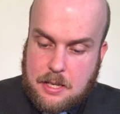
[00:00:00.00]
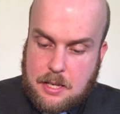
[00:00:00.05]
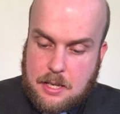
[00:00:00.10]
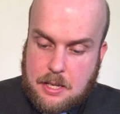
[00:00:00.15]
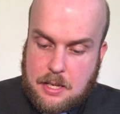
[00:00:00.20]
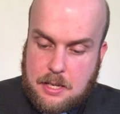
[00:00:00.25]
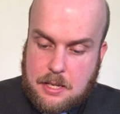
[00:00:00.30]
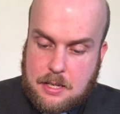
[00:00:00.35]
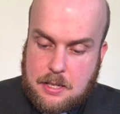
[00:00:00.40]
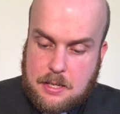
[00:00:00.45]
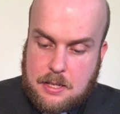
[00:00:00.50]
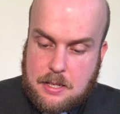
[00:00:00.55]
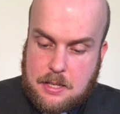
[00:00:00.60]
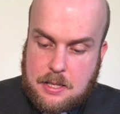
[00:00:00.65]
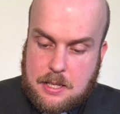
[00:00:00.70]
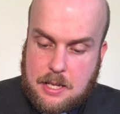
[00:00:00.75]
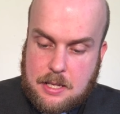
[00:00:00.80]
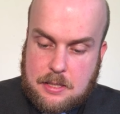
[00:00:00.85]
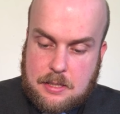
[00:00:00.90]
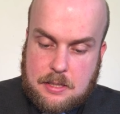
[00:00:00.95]
here,
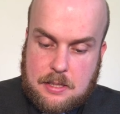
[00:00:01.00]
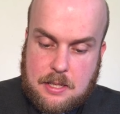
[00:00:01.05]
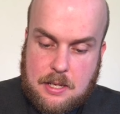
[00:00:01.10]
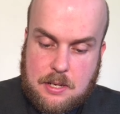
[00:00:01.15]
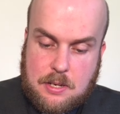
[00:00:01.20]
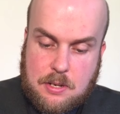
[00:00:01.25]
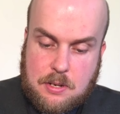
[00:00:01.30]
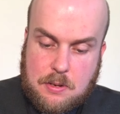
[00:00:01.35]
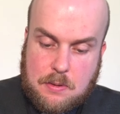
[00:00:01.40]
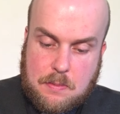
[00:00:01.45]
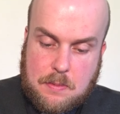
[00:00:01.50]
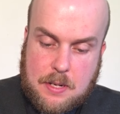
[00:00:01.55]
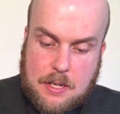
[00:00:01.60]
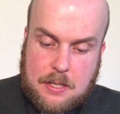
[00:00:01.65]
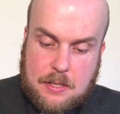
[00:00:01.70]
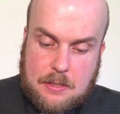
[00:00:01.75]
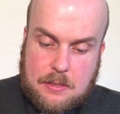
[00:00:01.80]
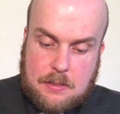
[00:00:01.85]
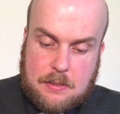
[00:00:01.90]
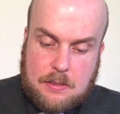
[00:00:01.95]
that's the new
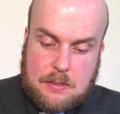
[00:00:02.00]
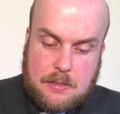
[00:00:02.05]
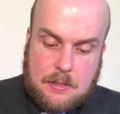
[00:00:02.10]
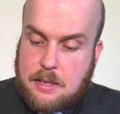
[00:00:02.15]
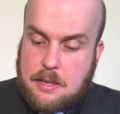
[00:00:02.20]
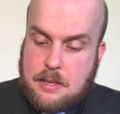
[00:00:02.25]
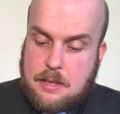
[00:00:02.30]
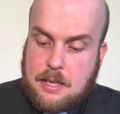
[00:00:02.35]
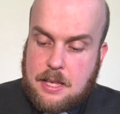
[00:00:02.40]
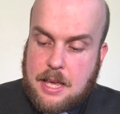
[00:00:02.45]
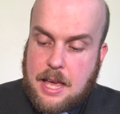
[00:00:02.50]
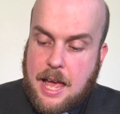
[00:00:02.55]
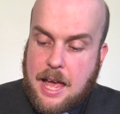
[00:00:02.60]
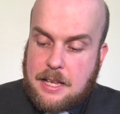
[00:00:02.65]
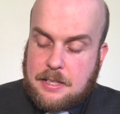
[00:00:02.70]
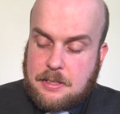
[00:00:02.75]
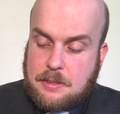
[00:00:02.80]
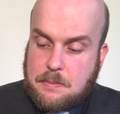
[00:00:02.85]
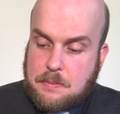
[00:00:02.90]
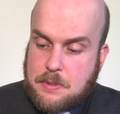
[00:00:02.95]
ones. The
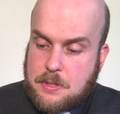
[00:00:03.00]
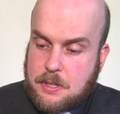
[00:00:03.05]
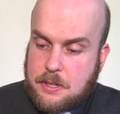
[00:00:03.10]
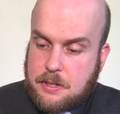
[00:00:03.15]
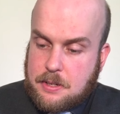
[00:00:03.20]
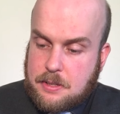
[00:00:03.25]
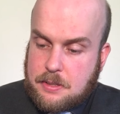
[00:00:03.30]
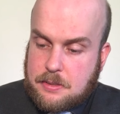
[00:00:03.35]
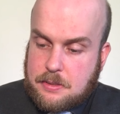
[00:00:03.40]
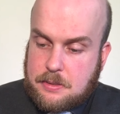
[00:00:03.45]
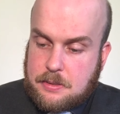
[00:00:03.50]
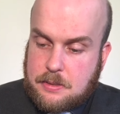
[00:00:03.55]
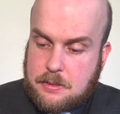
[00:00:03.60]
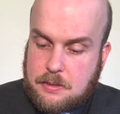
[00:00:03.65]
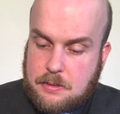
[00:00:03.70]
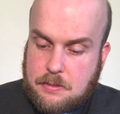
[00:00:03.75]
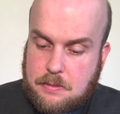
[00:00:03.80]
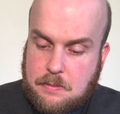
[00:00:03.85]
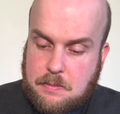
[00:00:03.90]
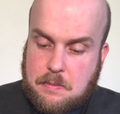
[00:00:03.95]
asymptotes
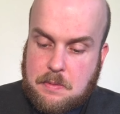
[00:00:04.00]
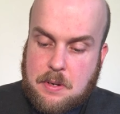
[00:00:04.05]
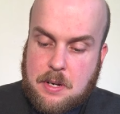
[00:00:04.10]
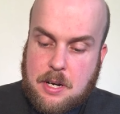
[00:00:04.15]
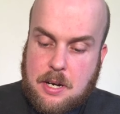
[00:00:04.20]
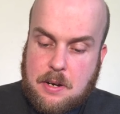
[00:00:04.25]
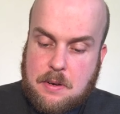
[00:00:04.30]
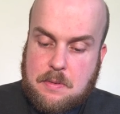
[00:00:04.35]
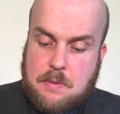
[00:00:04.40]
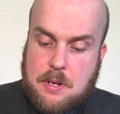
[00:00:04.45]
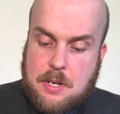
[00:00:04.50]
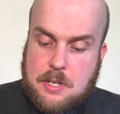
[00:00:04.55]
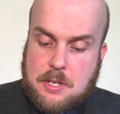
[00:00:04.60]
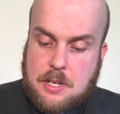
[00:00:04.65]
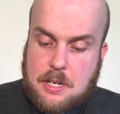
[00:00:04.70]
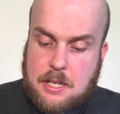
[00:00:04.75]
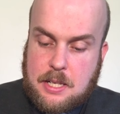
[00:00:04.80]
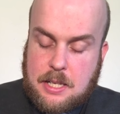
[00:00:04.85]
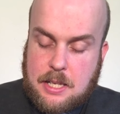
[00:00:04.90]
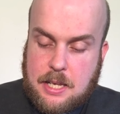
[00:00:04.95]
were
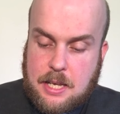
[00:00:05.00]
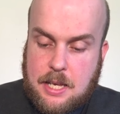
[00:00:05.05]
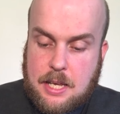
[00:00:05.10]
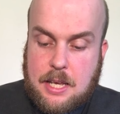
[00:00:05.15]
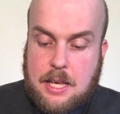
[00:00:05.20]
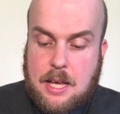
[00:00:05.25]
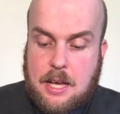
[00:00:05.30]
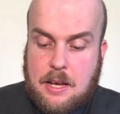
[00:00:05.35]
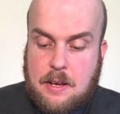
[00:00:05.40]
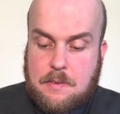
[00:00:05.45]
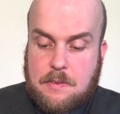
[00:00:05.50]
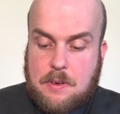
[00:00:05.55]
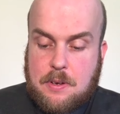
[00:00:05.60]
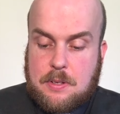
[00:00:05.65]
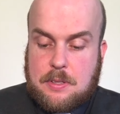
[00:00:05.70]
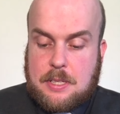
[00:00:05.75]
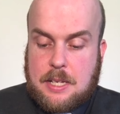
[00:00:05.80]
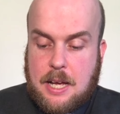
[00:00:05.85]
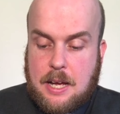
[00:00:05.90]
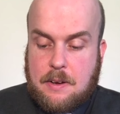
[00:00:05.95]
originally, of
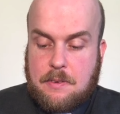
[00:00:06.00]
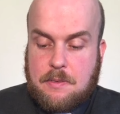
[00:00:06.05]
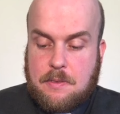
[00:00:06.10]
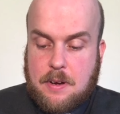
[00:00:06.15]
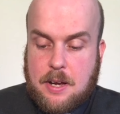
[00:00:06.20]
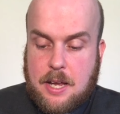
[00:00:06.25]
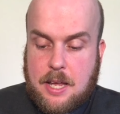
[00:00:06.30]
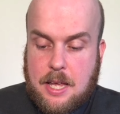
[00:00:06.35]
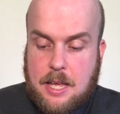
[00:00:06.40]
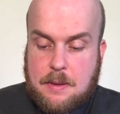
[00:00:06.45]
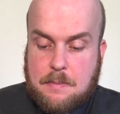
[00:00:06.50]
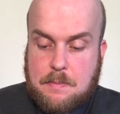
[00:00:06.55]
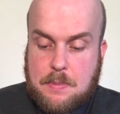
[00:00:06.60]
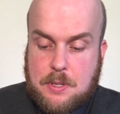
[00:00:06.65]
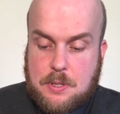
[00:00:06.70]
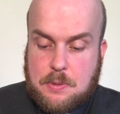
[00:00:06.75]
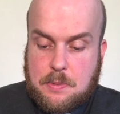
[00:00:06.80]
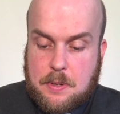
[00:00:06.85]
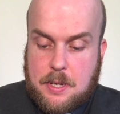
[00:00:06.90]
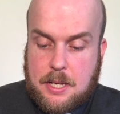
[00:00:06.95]
course, halfway in
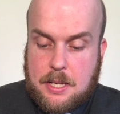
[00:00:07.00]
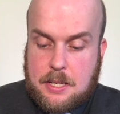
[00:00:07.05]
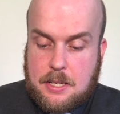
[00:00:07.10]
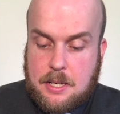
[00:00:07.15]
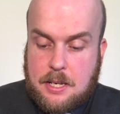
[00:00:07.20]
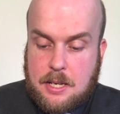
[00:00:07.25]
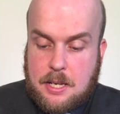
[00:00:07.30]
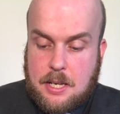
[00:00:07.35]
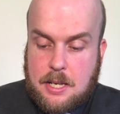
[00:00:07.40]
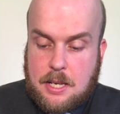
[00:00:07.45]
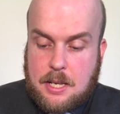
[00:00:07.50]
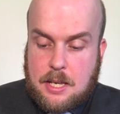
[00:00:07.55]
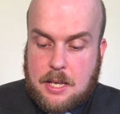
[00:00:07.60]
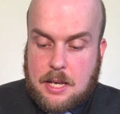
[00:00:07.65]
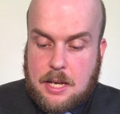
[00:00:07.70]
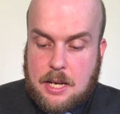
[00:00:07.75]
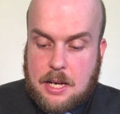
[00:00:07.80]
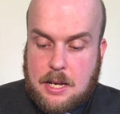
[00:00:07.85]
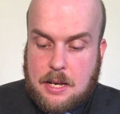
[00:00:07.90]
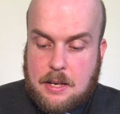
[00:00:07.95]
between
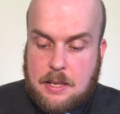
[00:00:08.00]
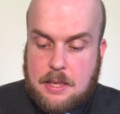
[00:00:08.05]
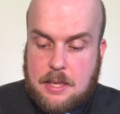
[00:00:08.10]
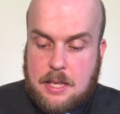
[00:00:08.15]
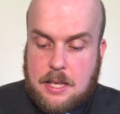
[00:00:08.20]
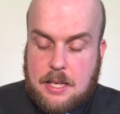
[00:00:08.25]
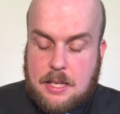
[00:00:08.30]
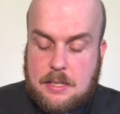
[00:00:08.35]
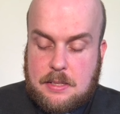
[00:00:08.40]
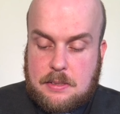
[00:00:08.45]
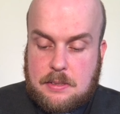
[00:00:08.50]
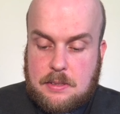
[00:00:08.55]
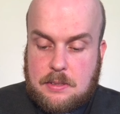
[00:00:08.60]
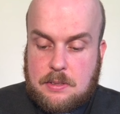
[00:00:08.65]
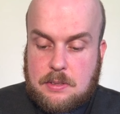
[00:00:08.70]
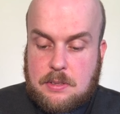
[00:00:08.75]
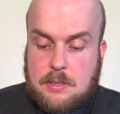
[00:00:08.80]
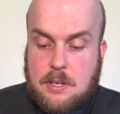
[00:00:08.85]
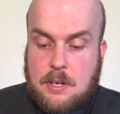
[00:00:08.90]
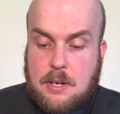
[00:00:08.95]
these.
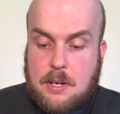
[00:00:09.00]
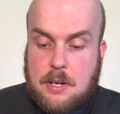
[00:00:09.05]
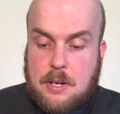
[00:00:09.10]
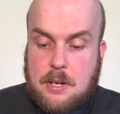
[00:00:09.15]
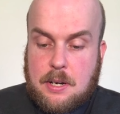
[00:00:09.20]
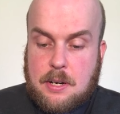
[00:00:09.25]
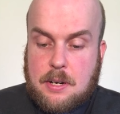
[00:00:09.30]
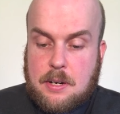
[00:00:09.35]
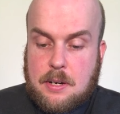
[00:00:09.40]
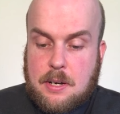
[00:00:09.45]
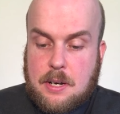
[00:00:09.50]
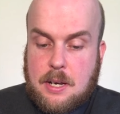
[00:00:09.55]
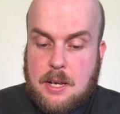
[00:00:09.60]
So